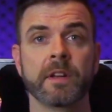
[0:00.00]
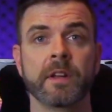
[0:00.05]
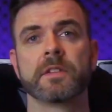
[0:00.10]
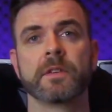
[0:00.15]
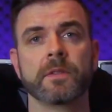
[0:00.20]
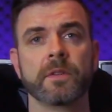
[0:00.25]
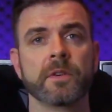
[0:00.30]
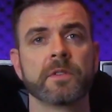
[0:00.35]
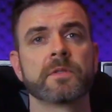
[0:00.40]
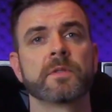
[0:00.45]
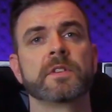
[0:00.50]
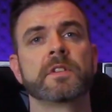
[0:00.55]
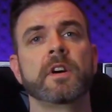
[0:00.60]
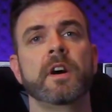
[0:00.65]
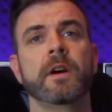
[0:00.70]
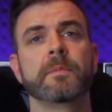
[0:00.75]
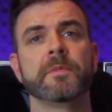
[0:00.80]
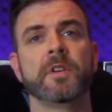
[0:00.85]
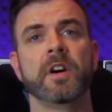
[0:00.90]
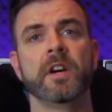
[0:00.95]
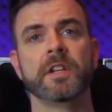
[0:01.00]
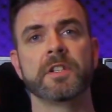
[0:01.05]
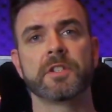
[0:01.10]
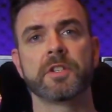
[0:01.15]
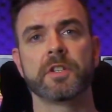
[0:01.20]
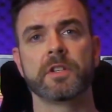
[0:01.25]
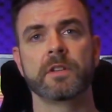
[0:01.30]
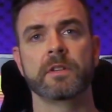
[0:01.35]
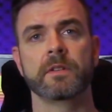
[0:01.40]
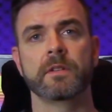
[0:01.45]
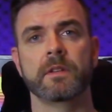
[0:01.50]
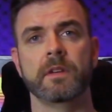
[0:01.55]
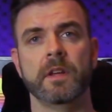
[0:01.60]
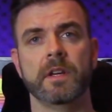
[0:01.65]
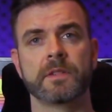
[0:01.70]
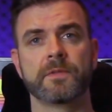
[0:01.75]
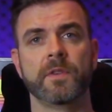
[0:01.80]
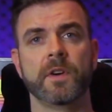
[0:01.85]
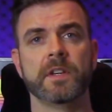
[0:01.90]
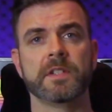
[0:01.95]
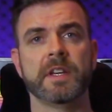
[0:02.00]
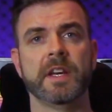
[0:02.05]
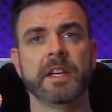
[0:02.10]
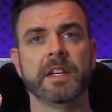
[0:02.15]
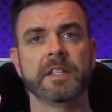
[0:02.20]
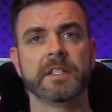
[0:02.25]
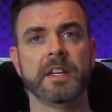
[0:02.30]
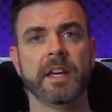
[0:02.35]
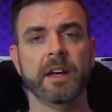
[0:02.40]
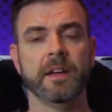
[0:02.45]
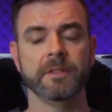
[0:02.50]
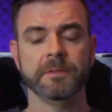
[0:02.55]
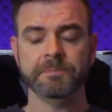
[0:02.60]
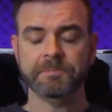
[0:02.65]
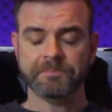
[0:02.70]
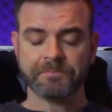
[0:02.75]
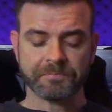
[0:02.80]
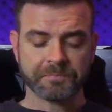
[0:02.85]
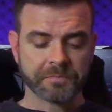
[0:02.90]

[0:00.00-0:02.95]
So those were top notch as far as I could tell.